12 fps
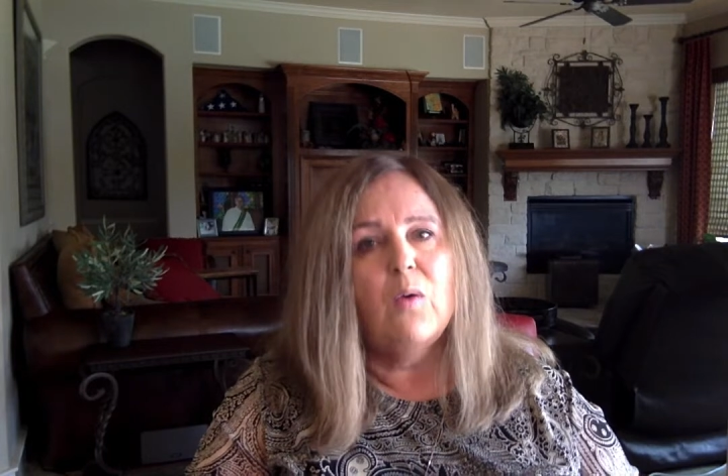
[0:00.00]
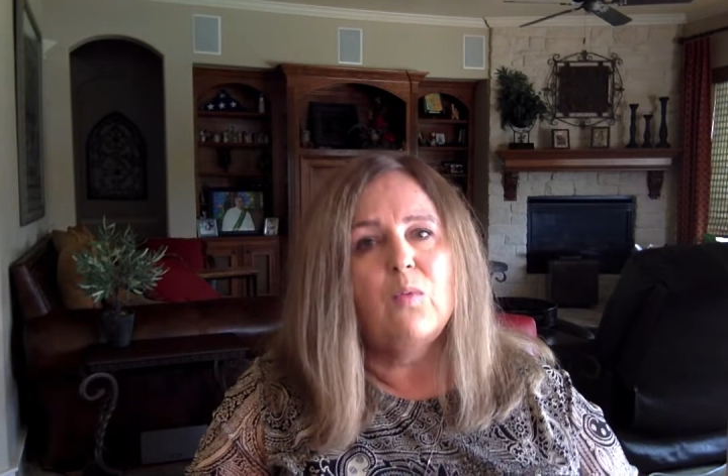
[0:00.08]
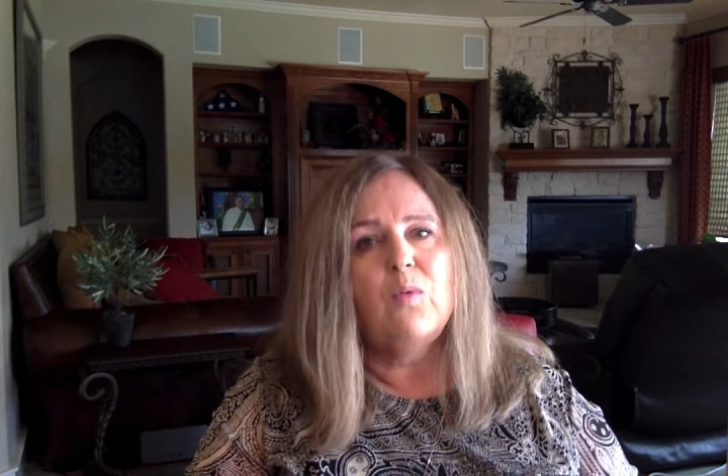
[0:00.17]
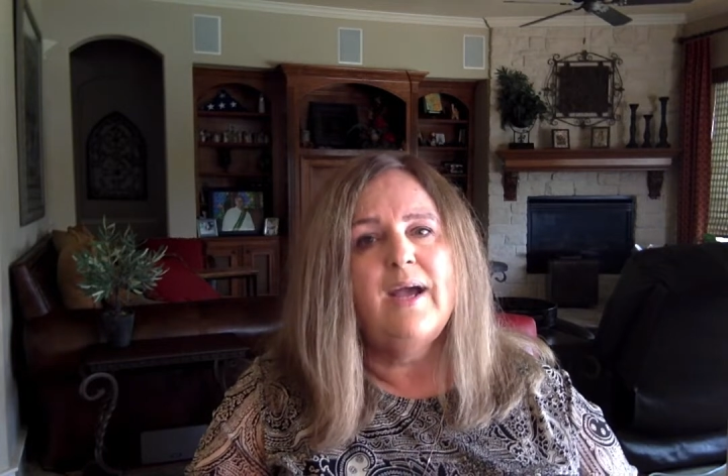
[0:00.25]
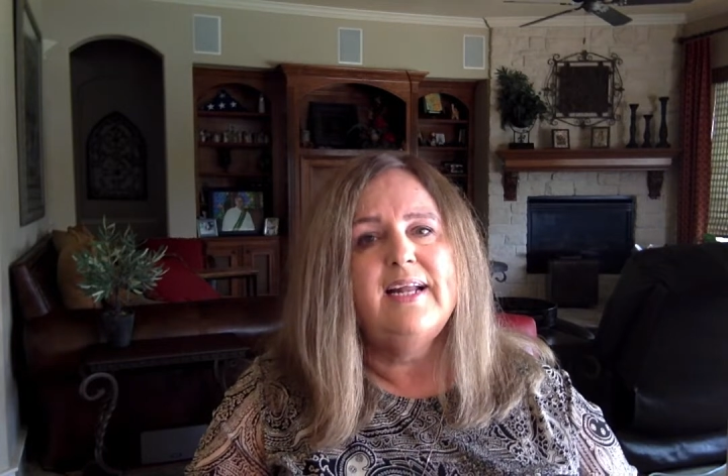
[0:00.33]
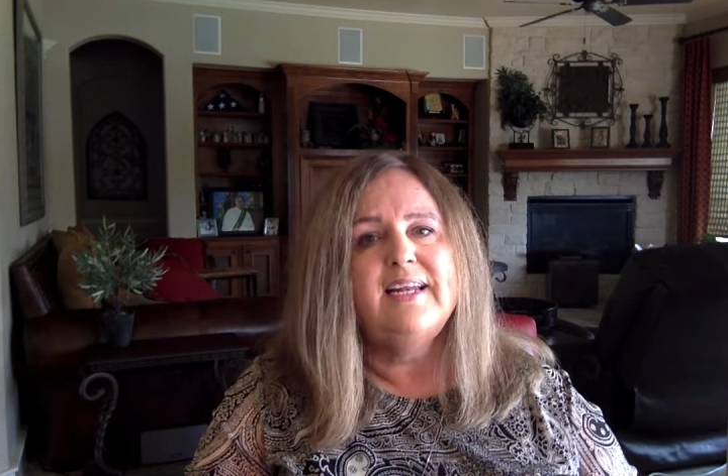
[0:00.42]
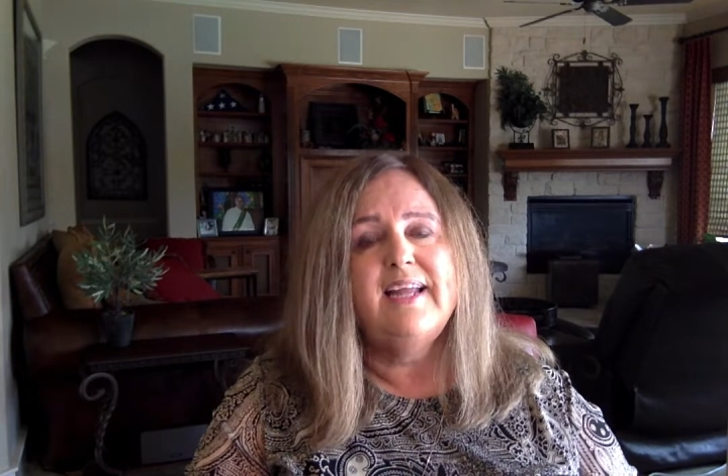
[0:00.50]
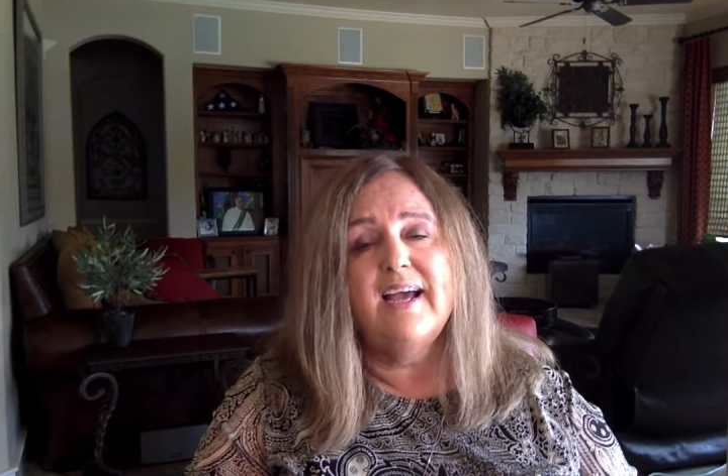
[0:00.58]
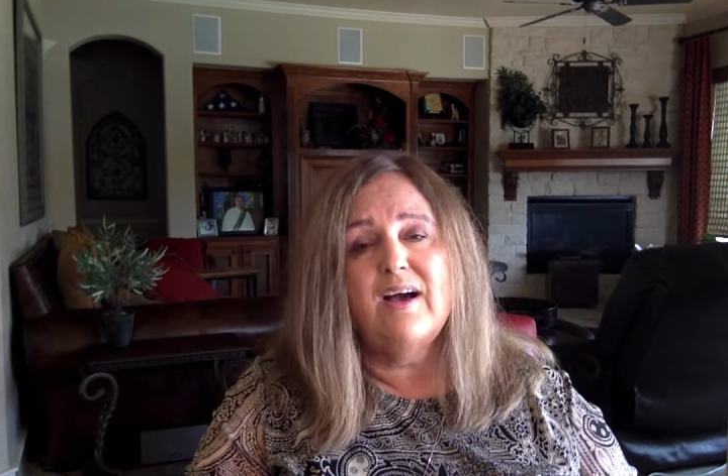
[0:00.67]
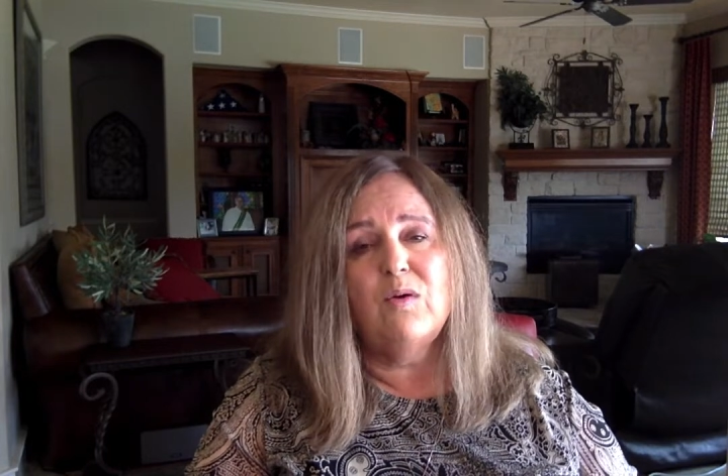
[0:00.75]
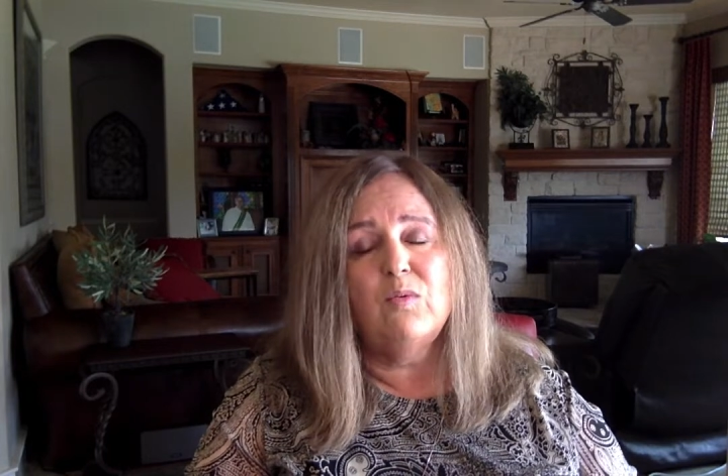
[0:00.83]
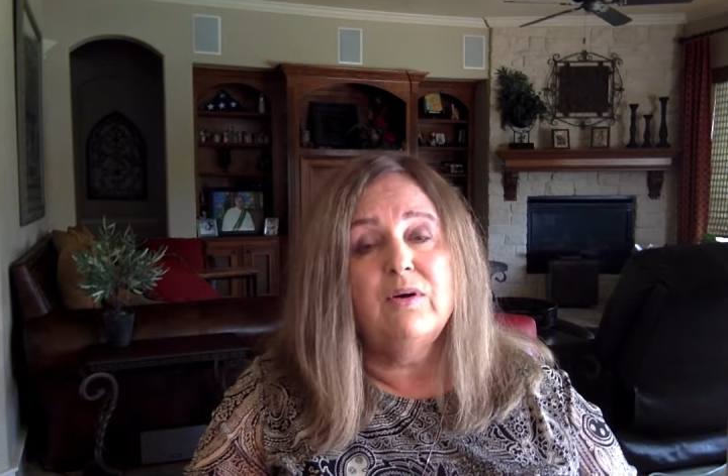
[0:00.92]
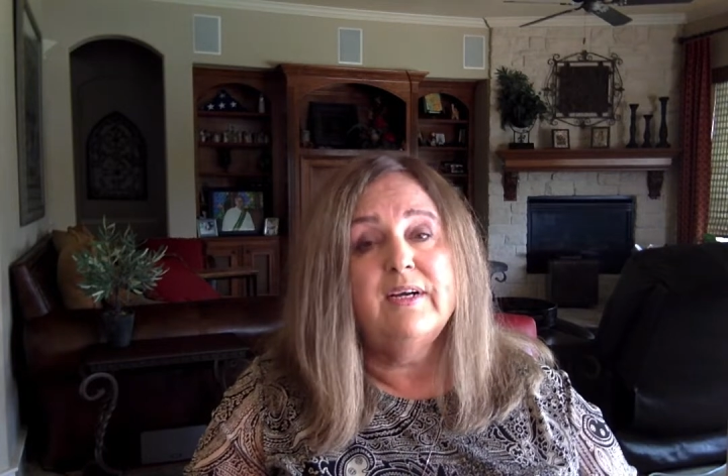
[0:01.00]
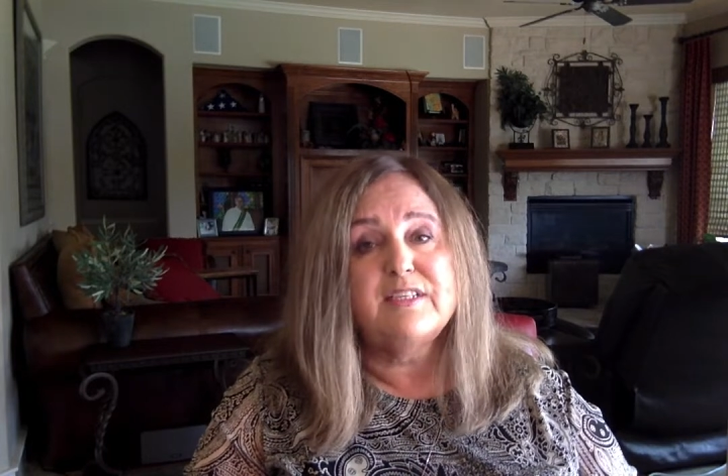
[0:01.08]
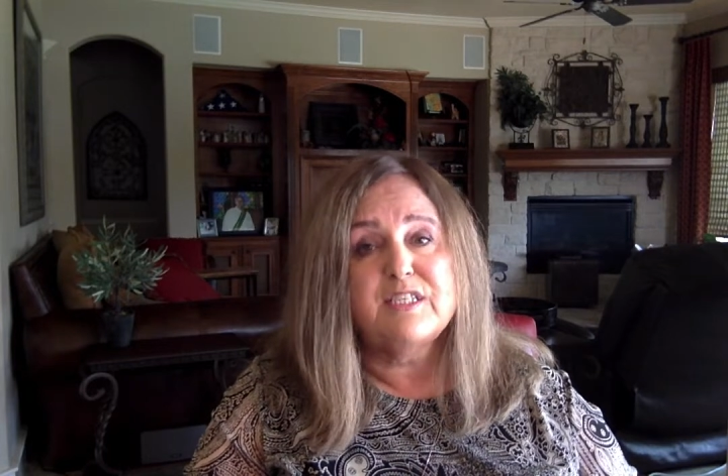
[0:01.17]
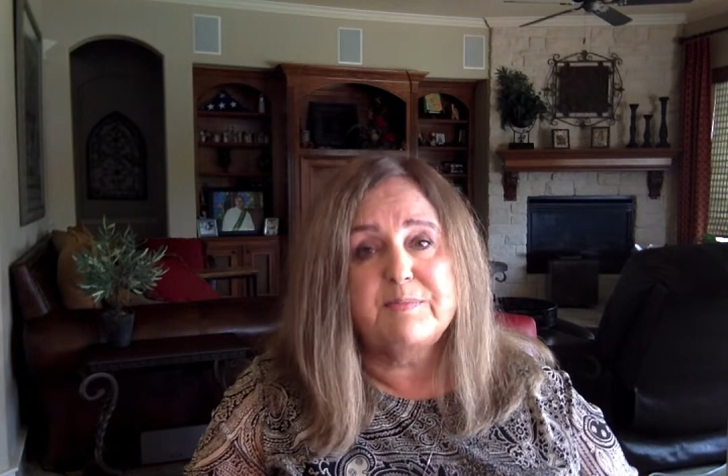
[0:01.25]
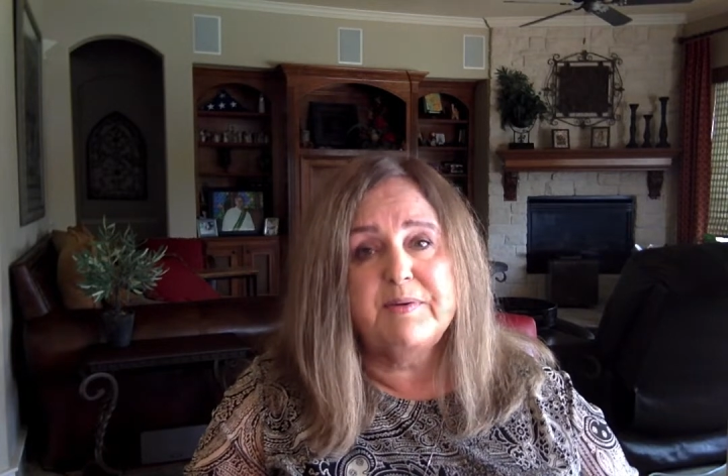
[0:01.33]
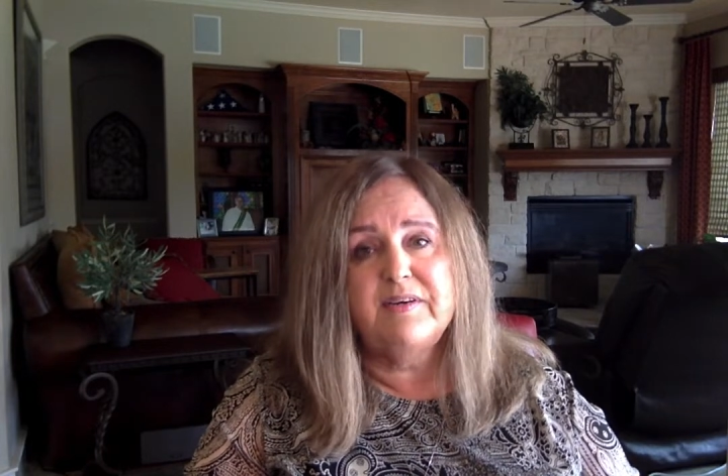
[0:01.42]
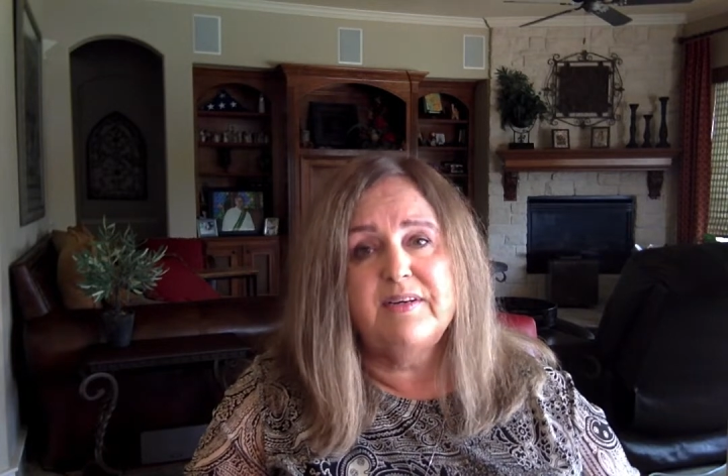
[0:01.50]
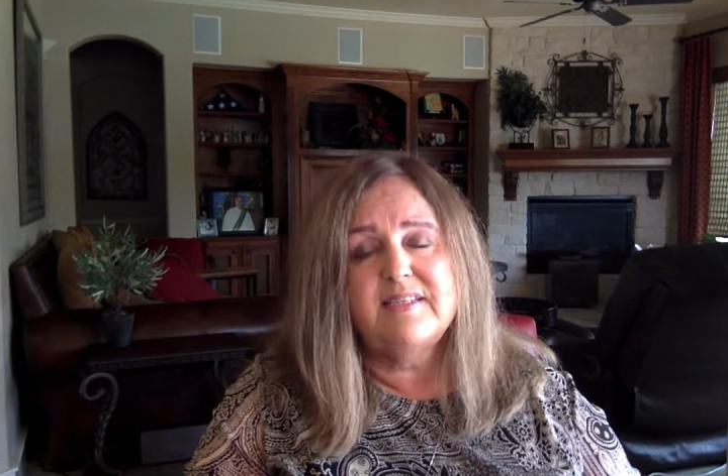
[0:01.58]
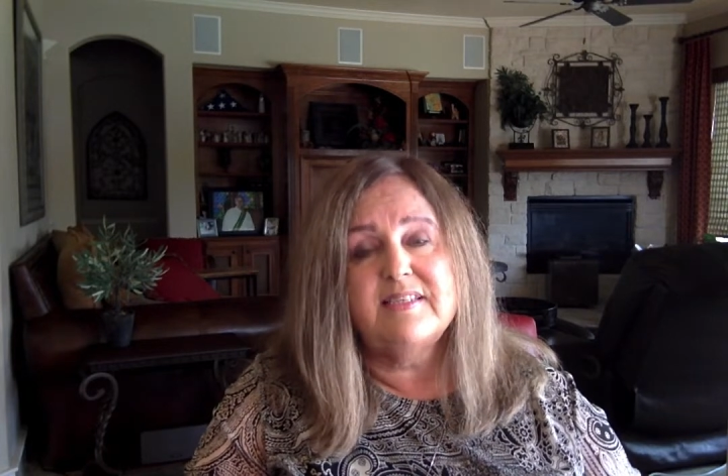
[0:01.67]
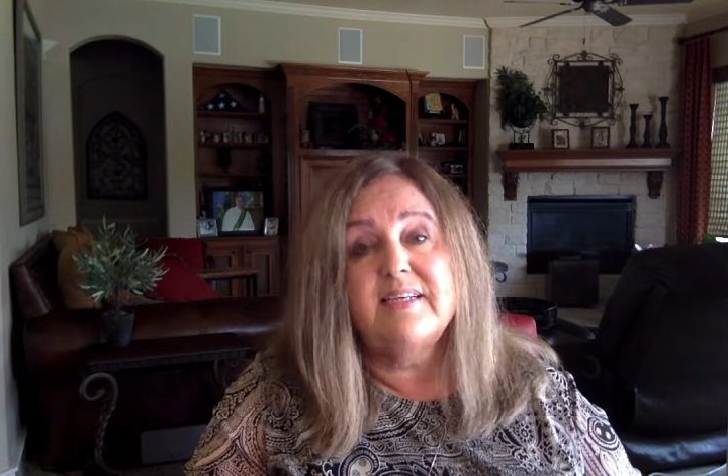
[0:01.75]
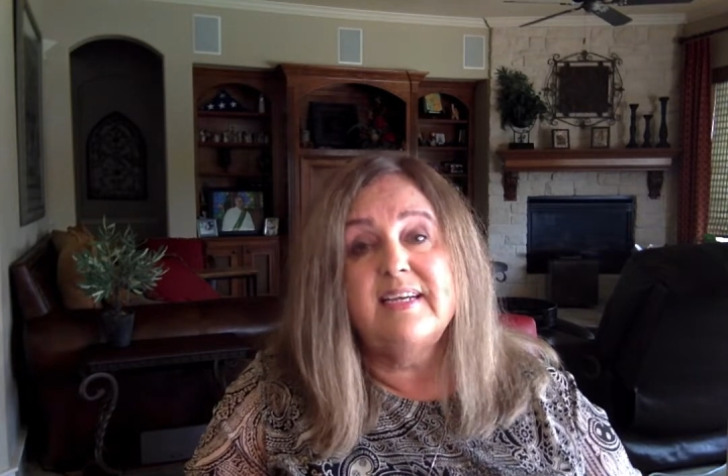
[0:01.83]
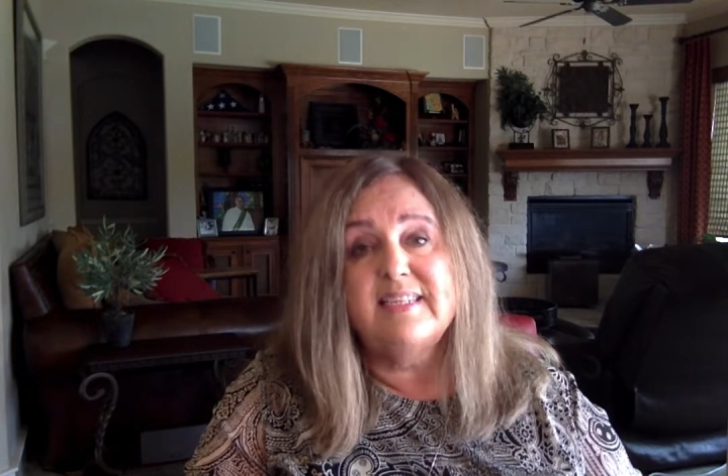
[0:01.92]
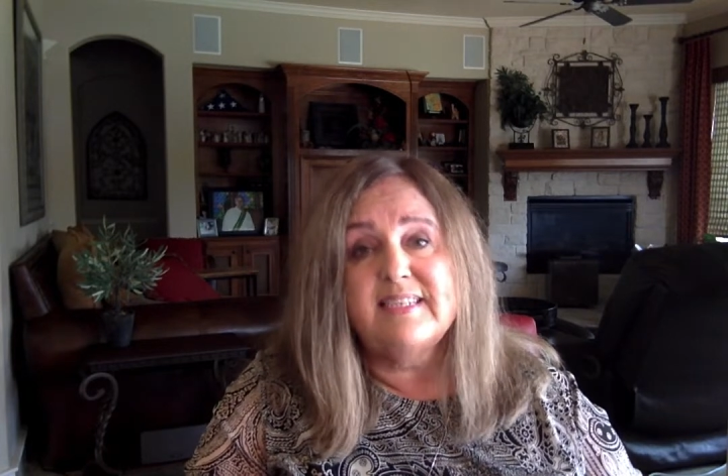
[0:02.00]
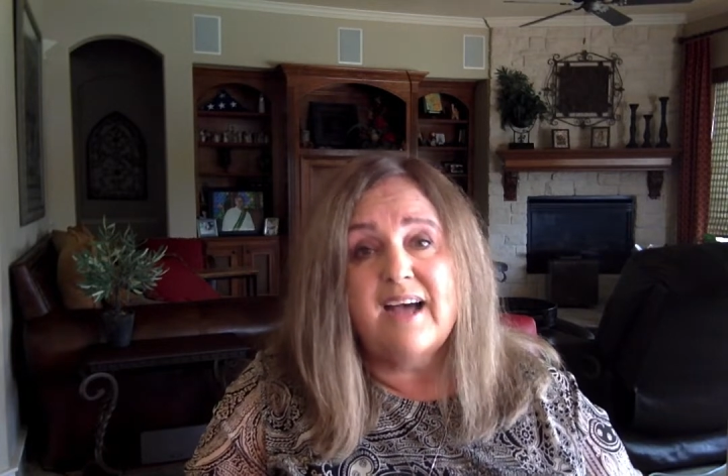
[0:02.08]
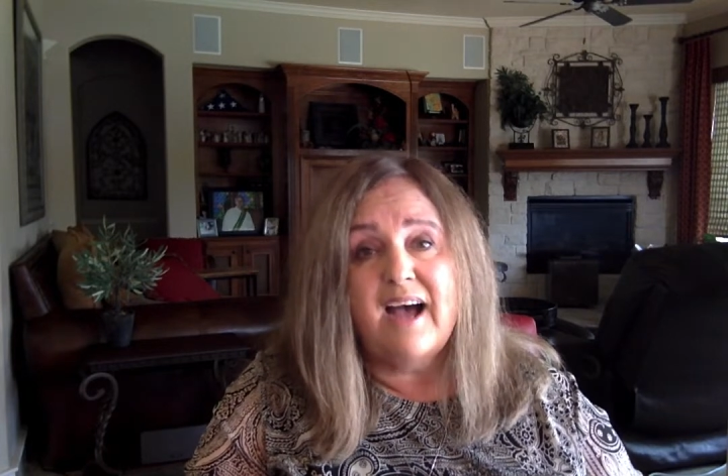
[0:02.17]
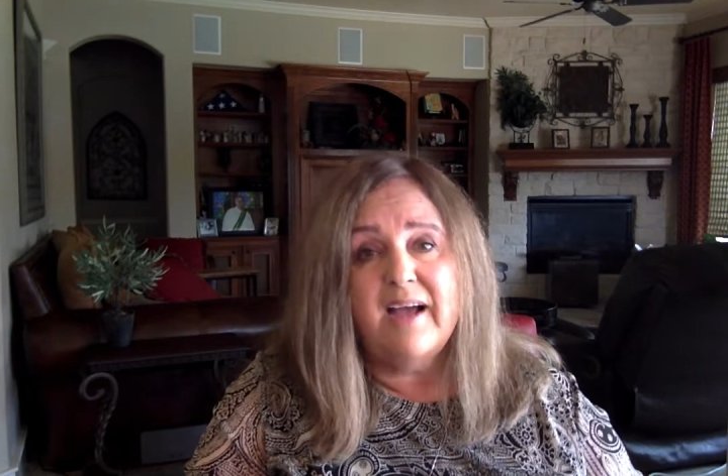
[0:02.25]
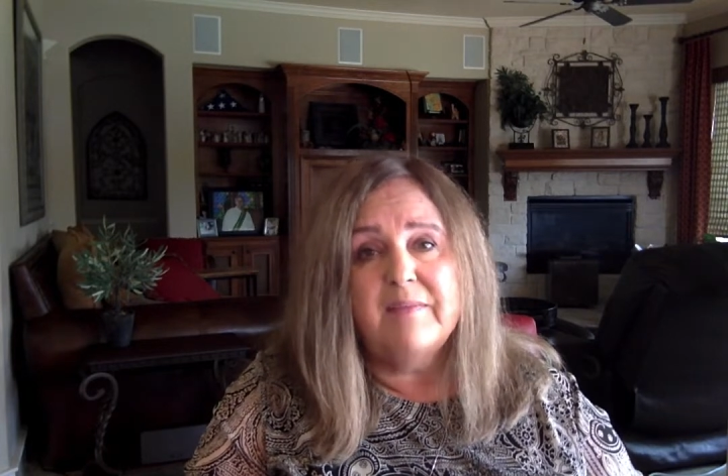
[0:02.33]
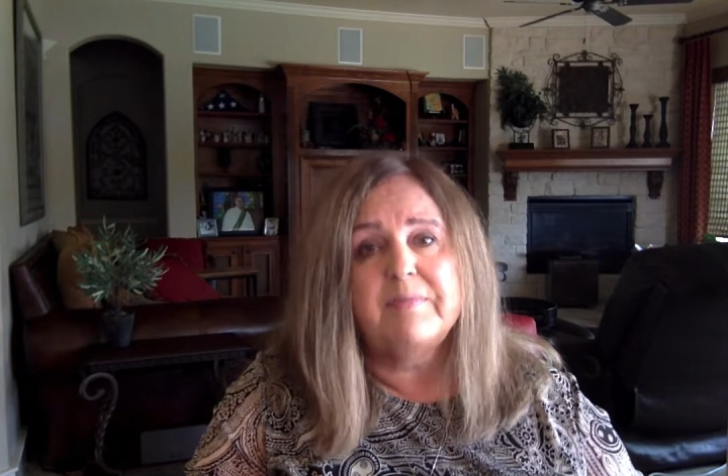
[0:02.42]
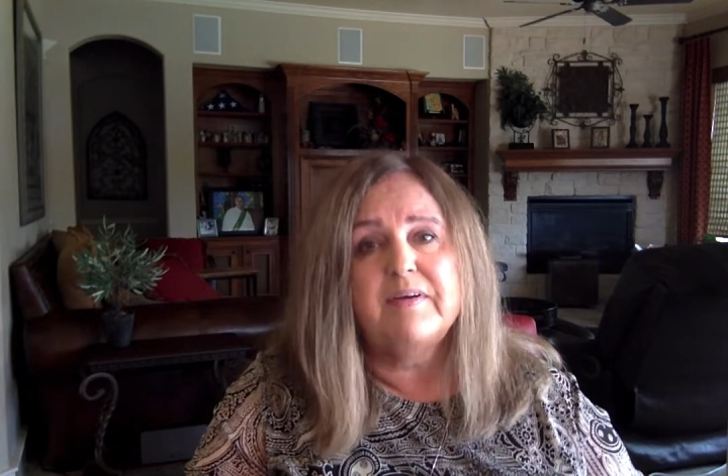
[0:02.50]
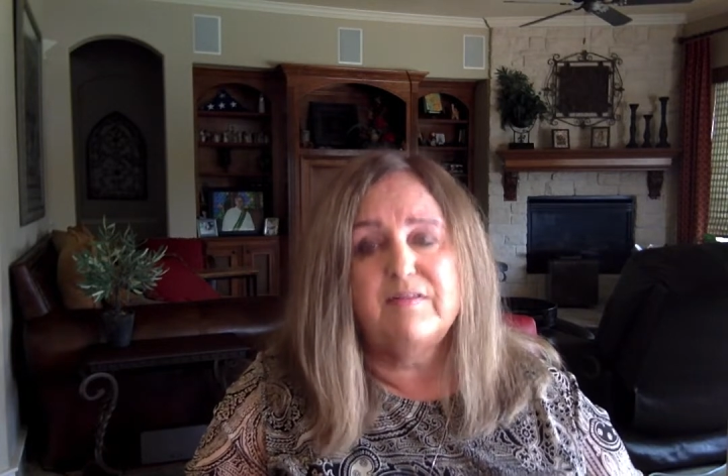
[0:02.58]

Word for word: Right now, we're experiencing a type